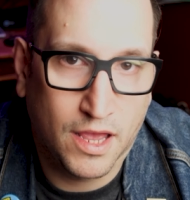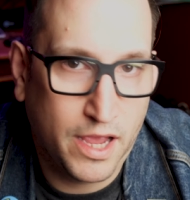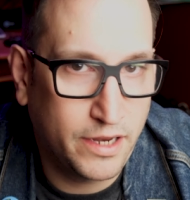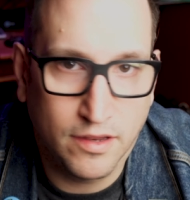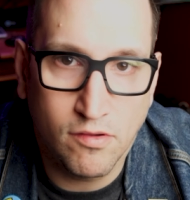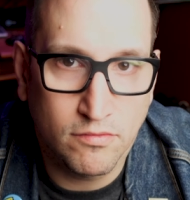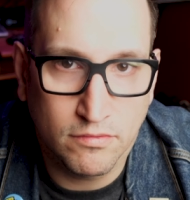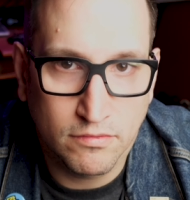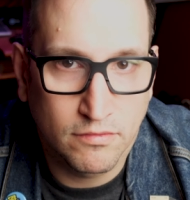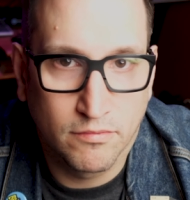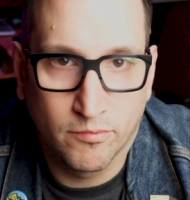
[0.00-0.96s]
I don't
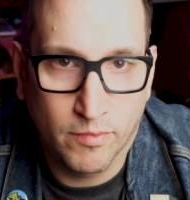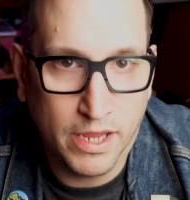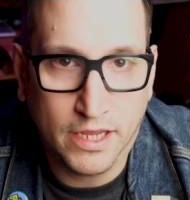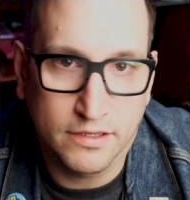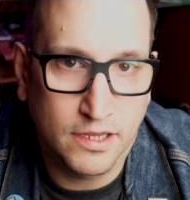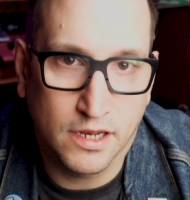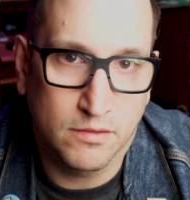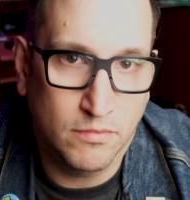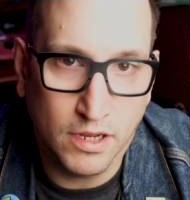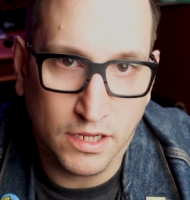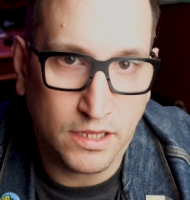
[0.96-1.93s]
make a ton of
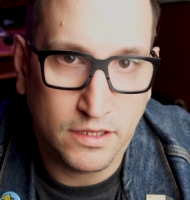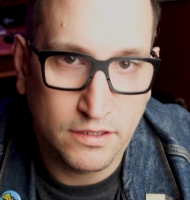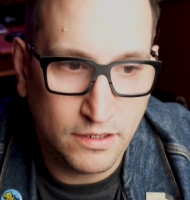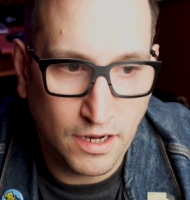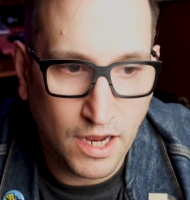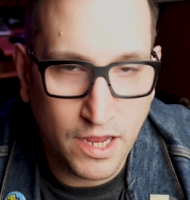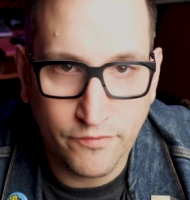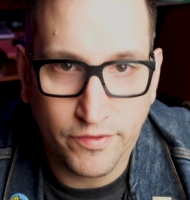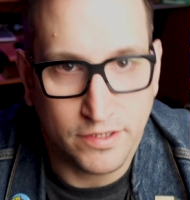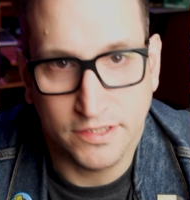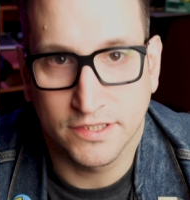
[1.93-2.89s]
money. You know, I
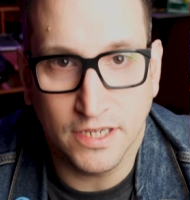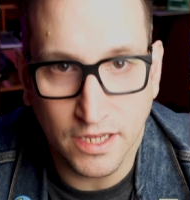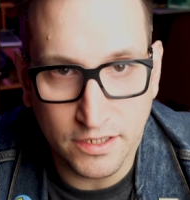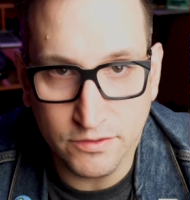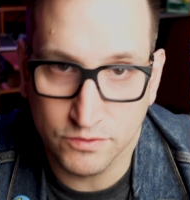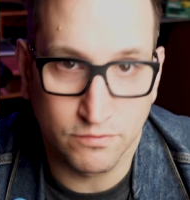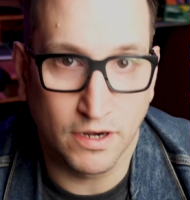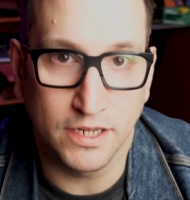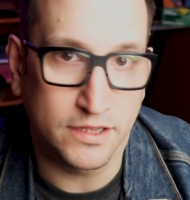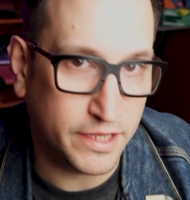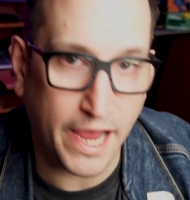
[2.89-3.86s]
have a son who's
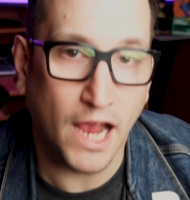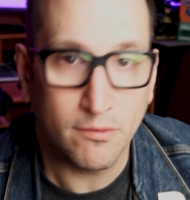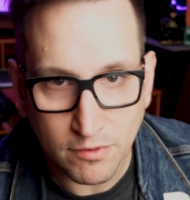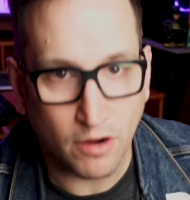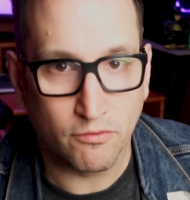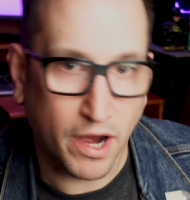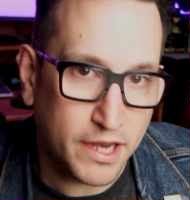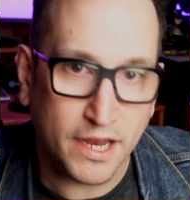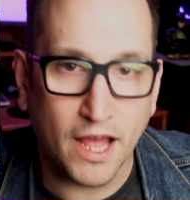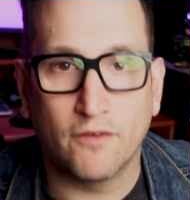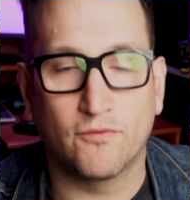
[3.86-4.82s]
running camera right
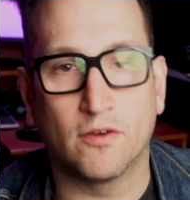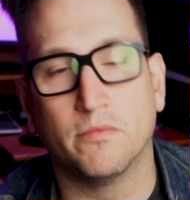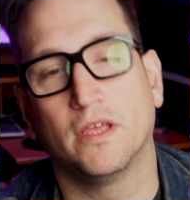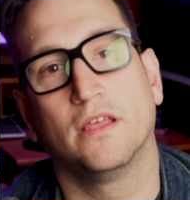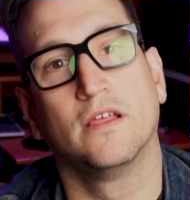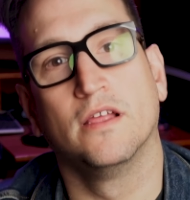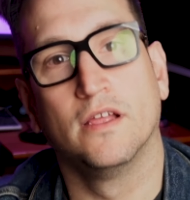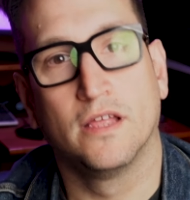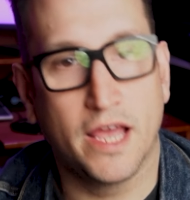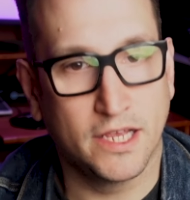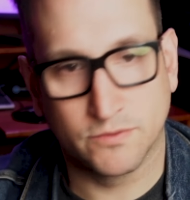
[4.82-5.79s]
now for me,
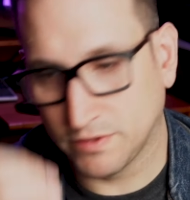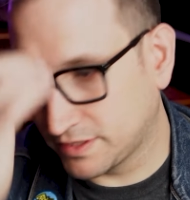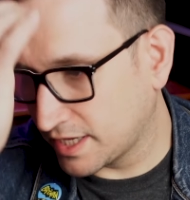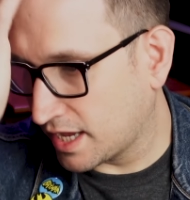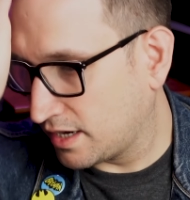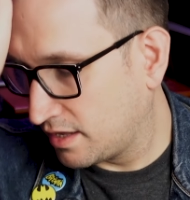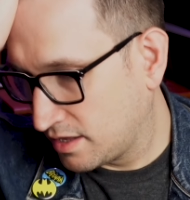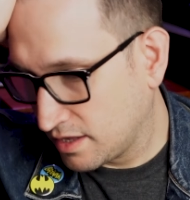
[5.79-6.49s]
as we said.